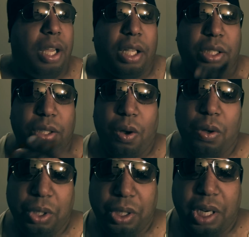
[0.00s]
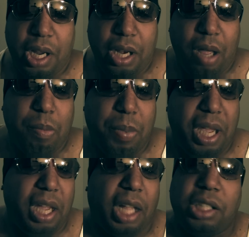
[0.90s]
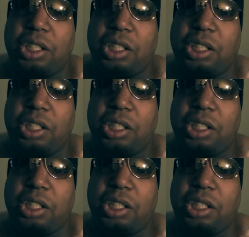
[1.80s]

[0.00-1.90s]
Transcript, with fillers: A soldier cannot be a